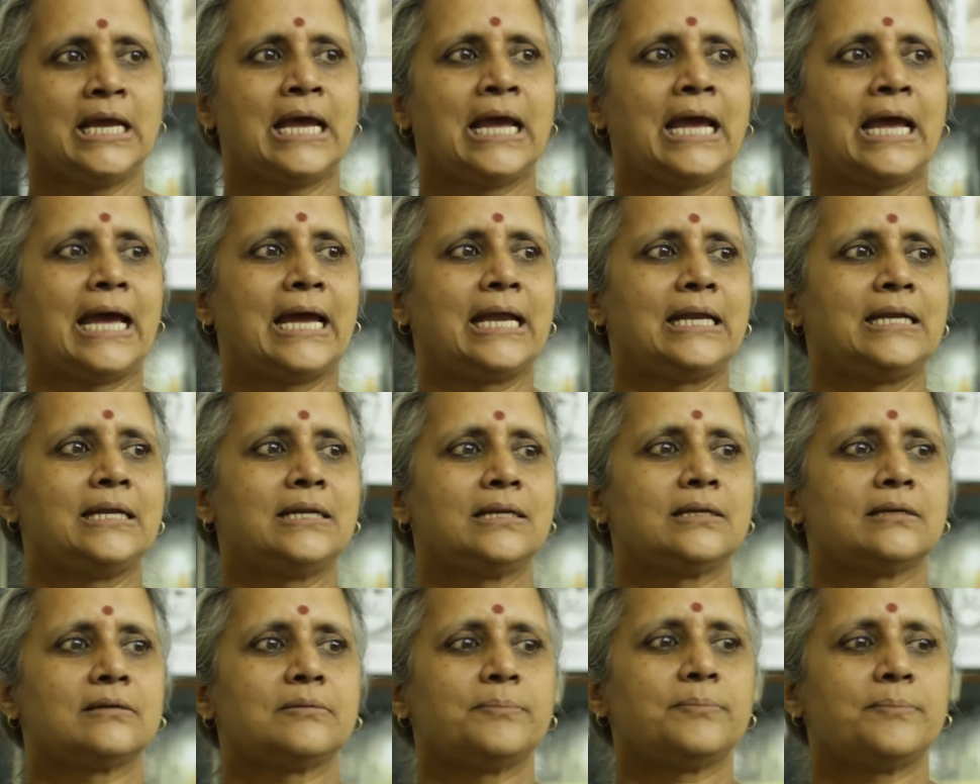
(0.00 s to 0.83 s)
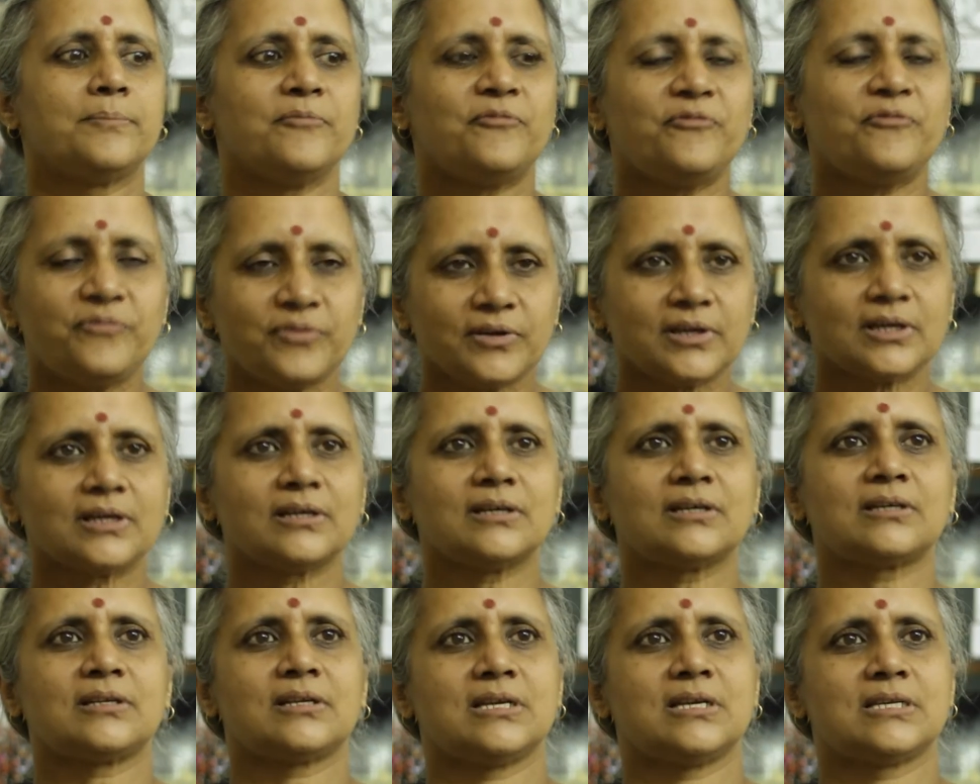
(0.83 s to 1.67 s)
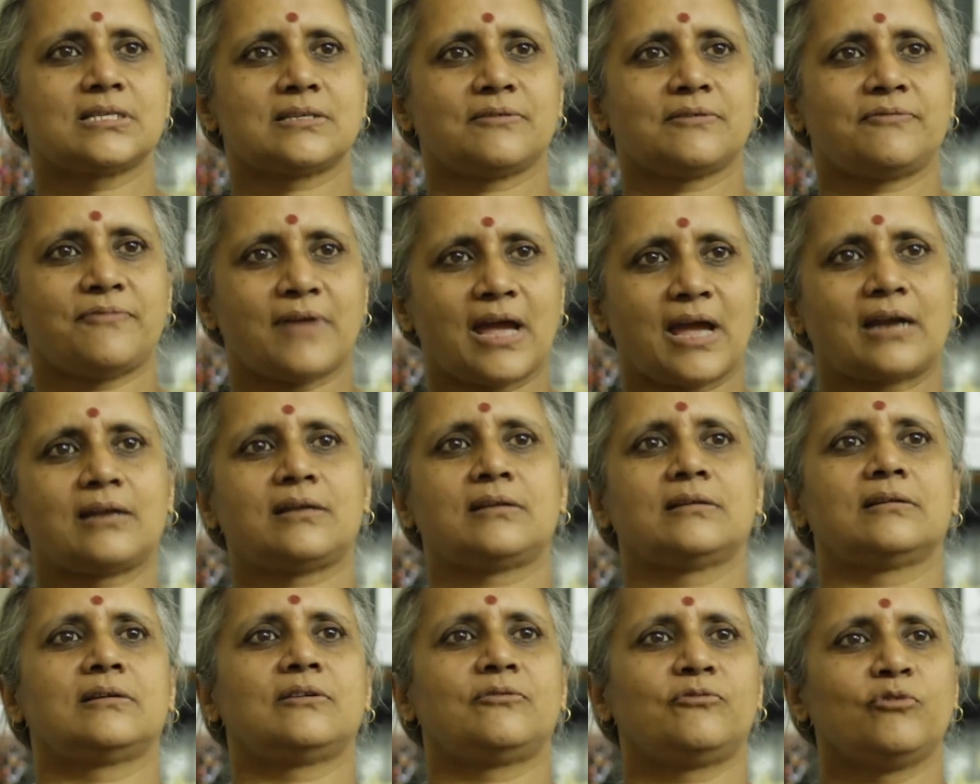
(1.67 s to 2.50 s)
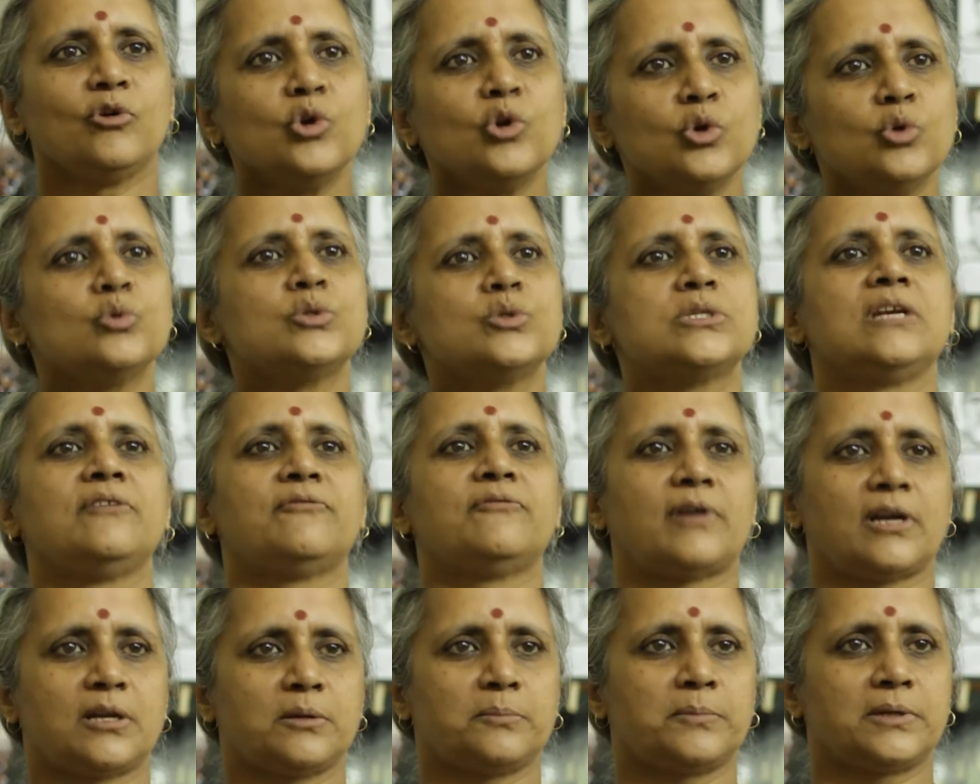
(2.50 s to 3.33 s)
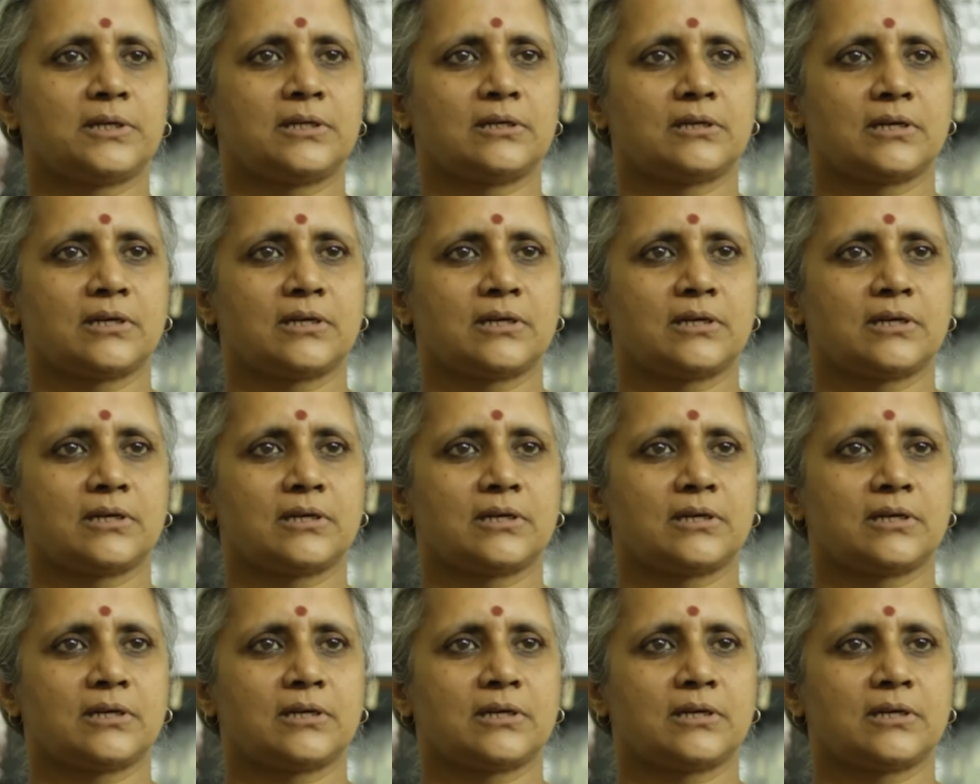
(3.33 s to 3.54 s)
And fear is a factor for losing fundamental